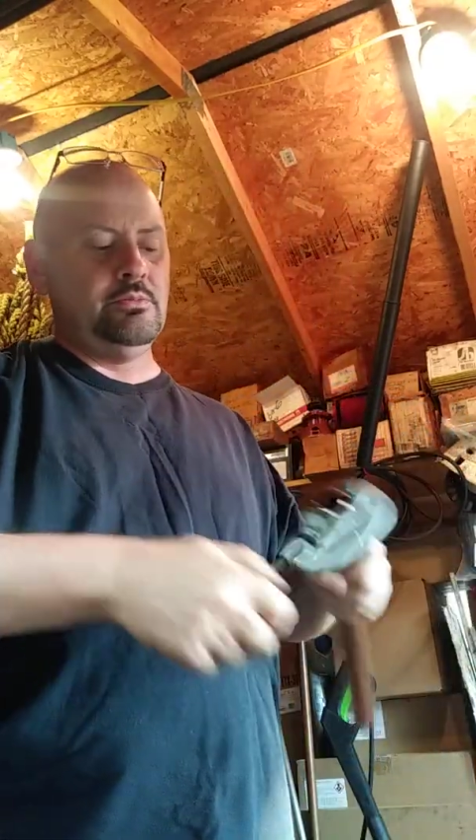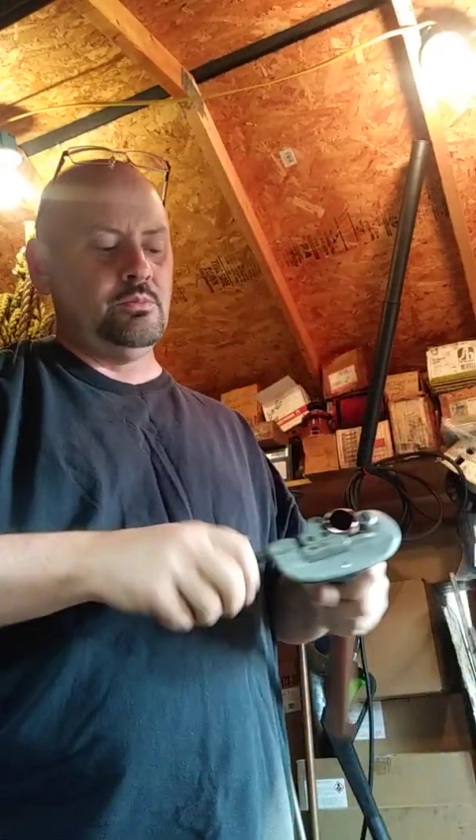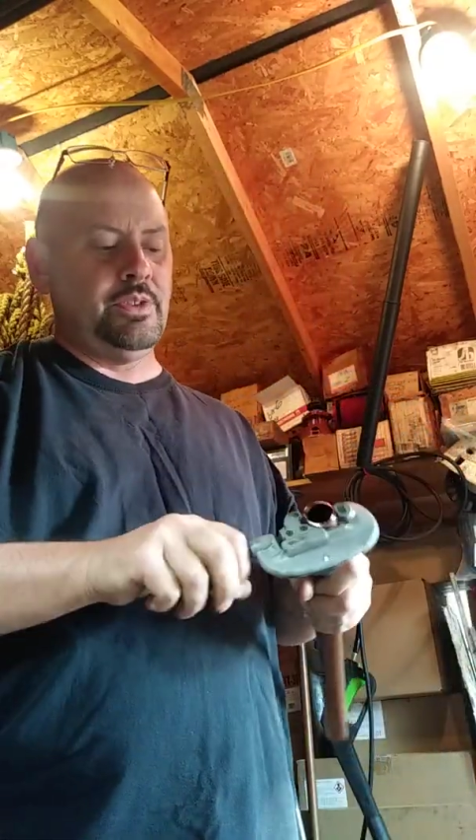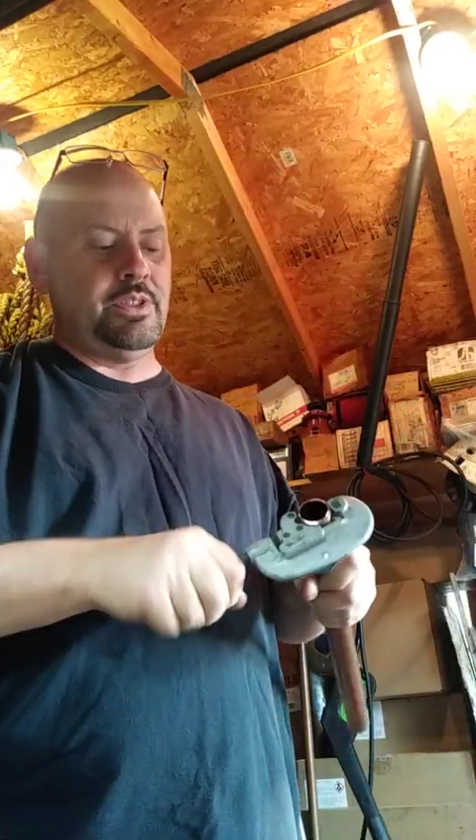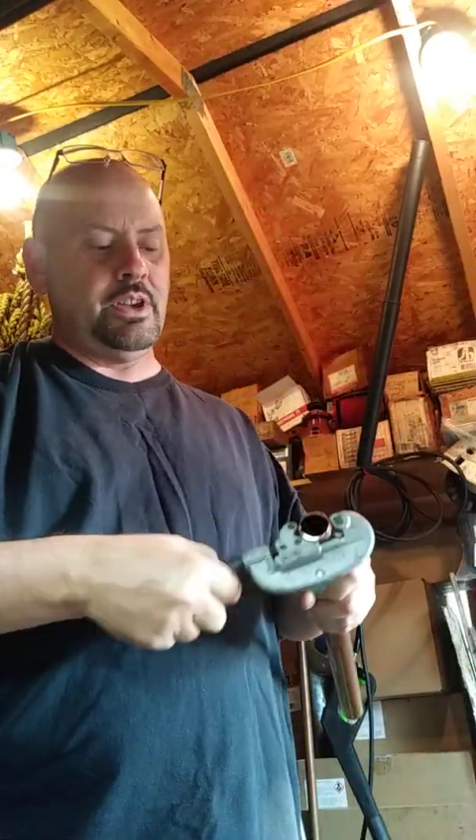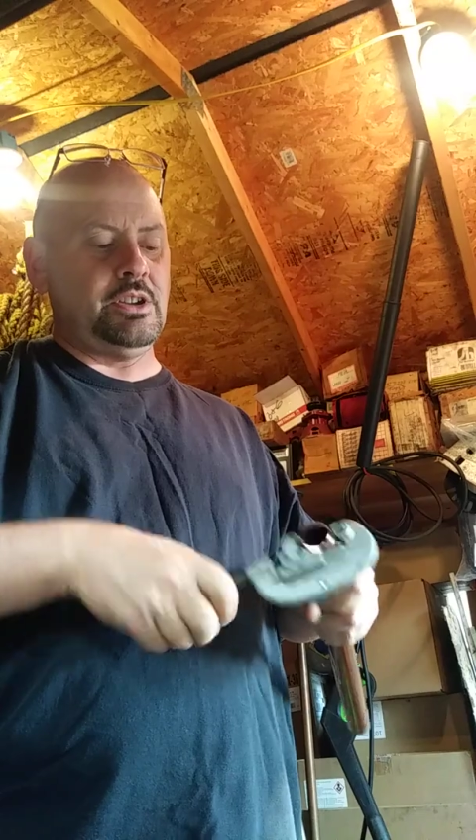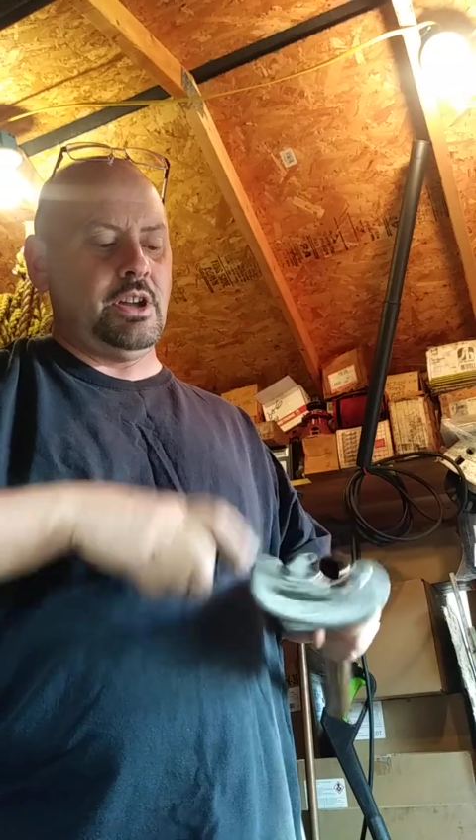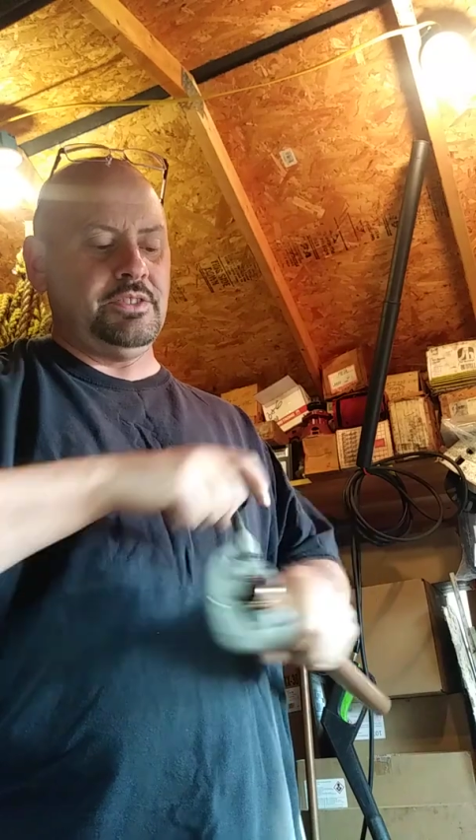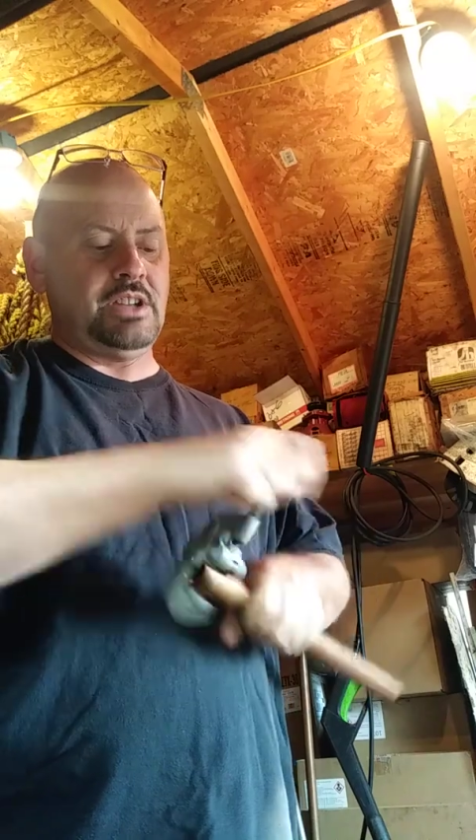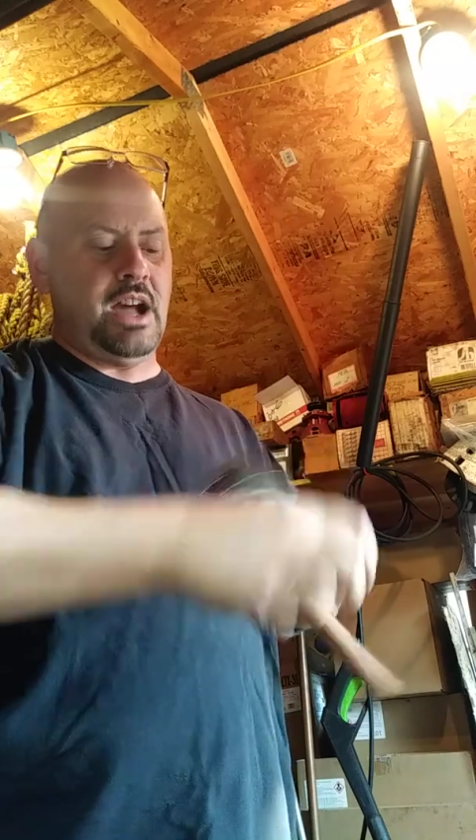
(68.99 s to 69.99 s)
with
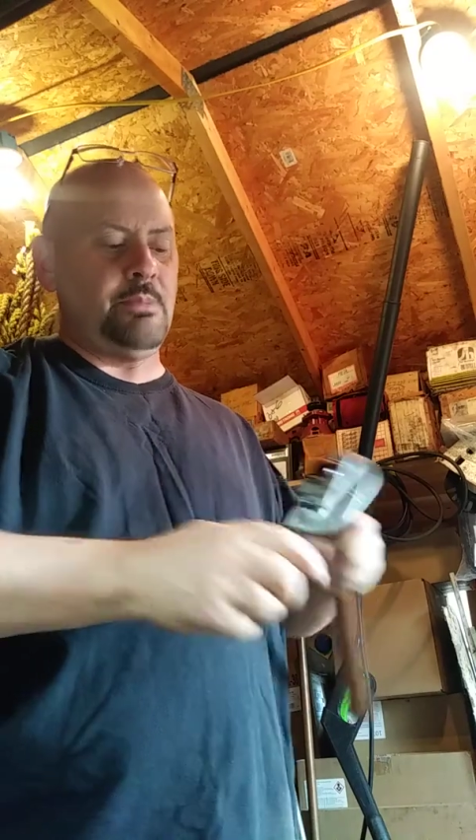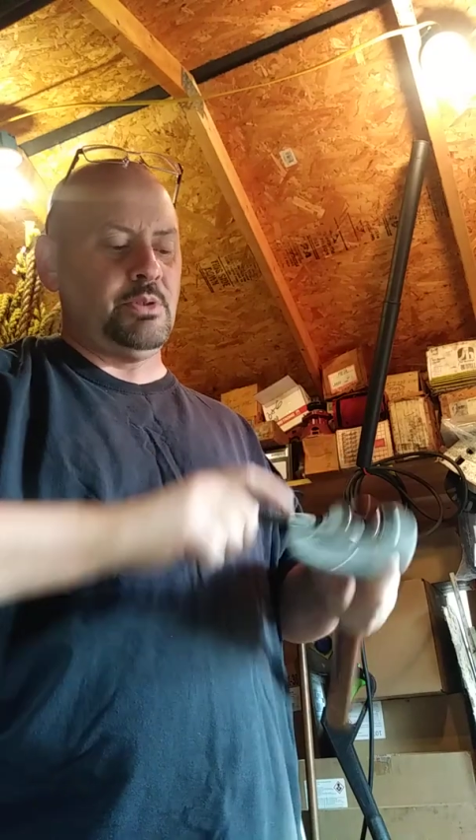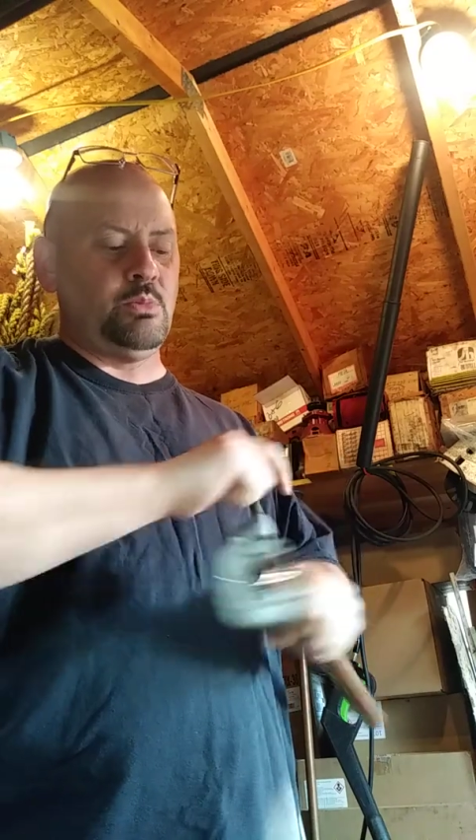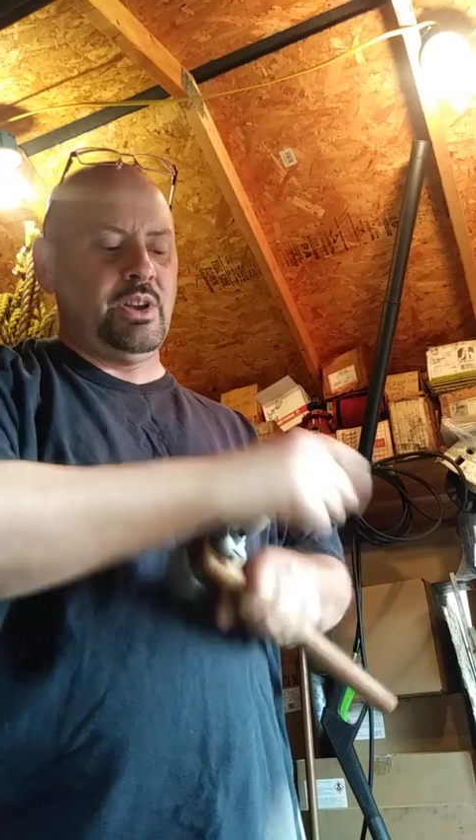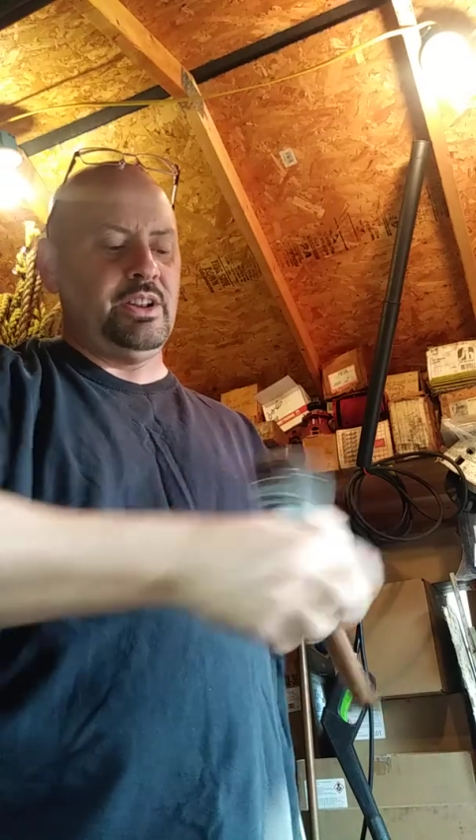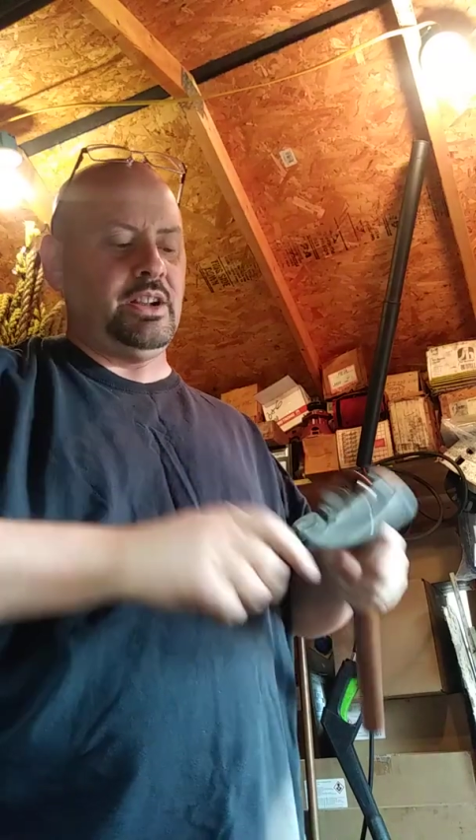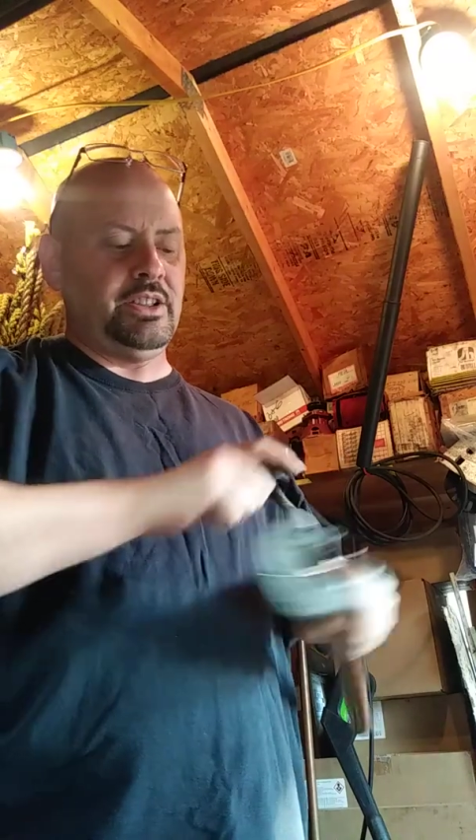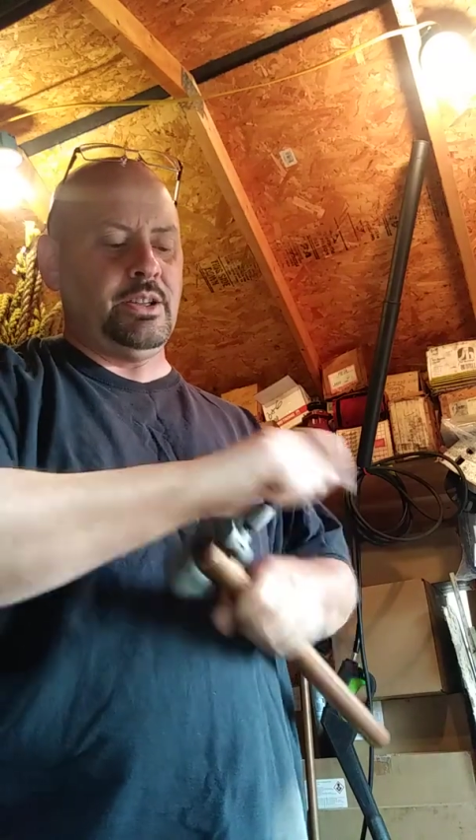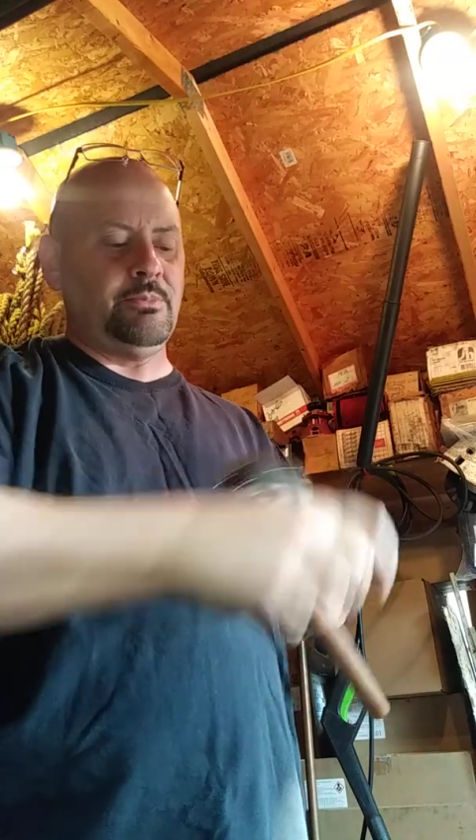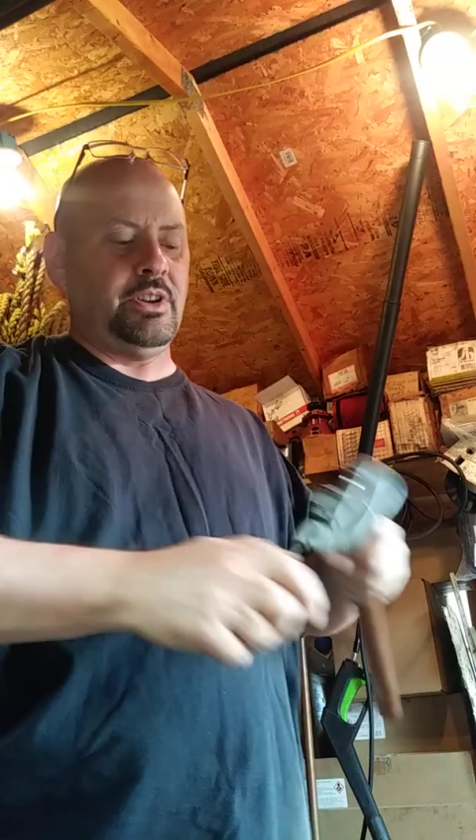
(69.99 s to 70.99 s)
cutting copper the way that I
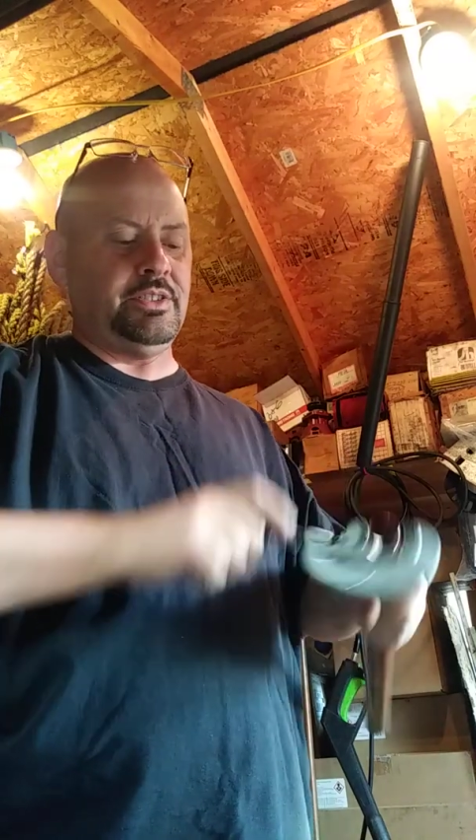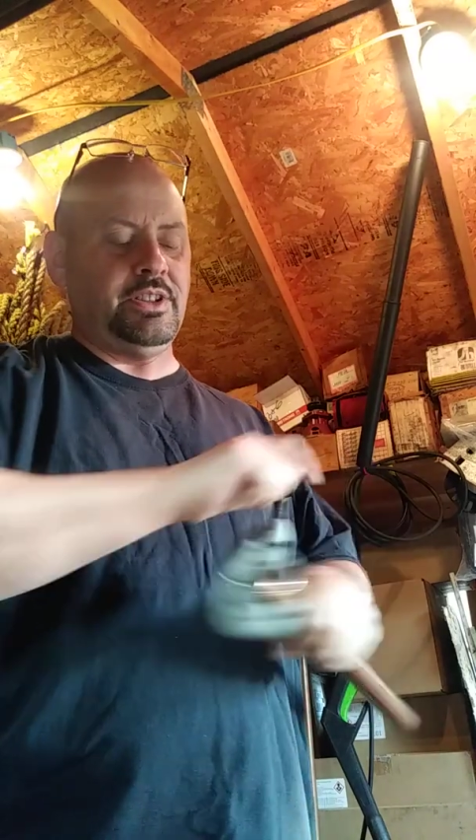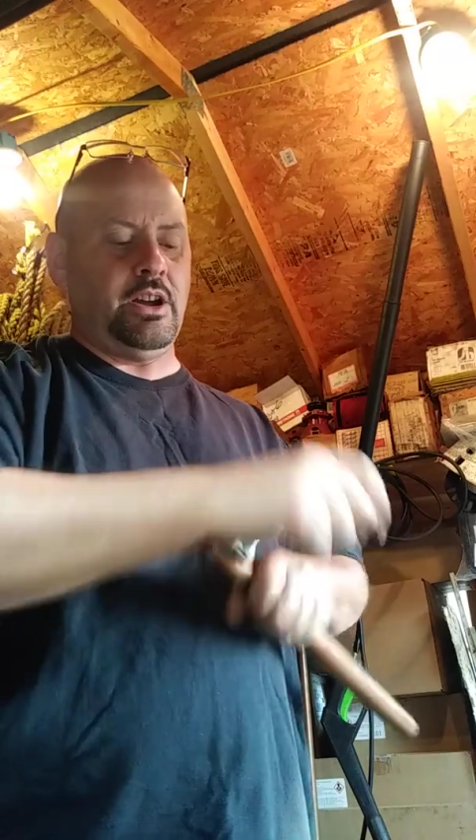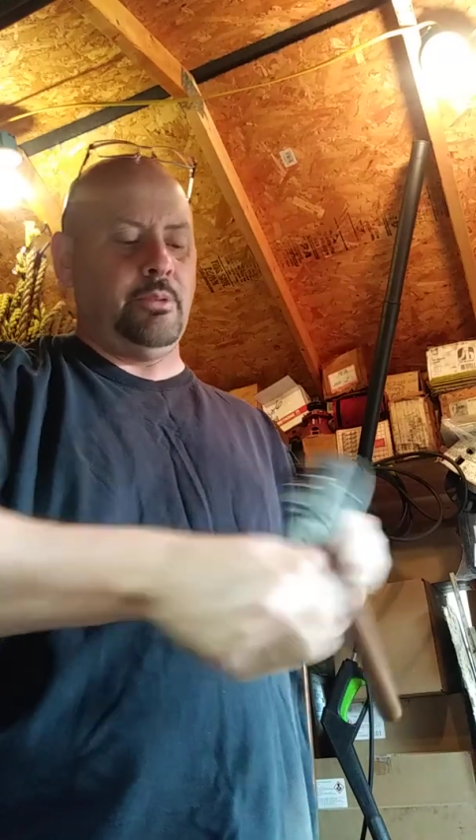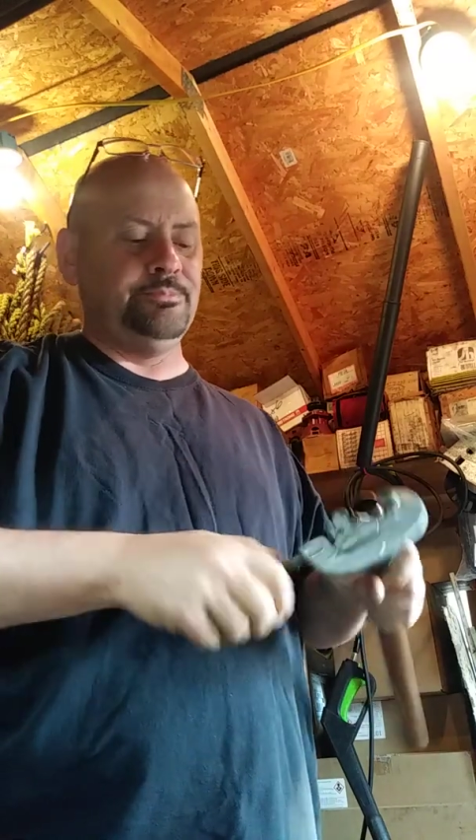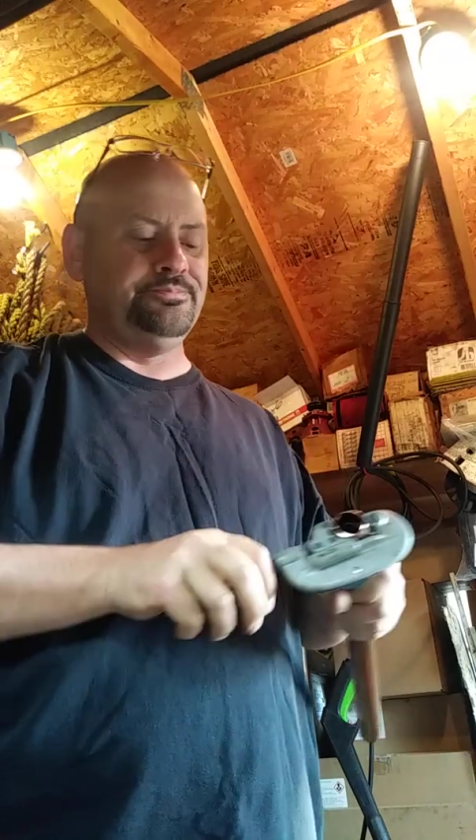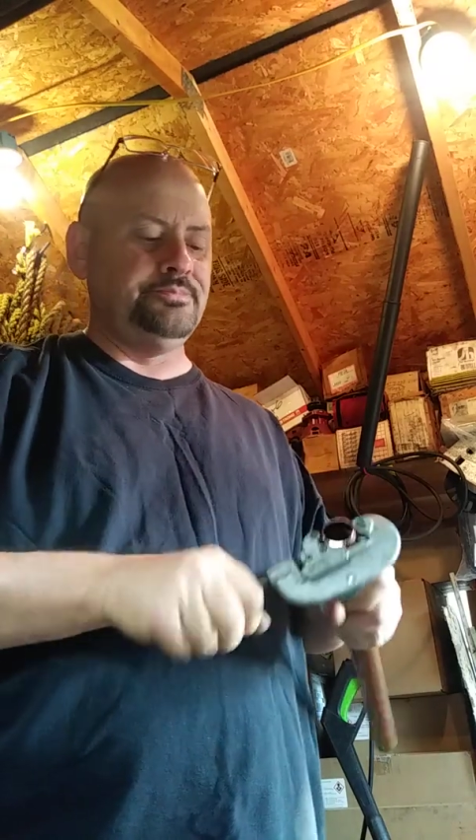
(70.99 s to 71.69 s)
am right now.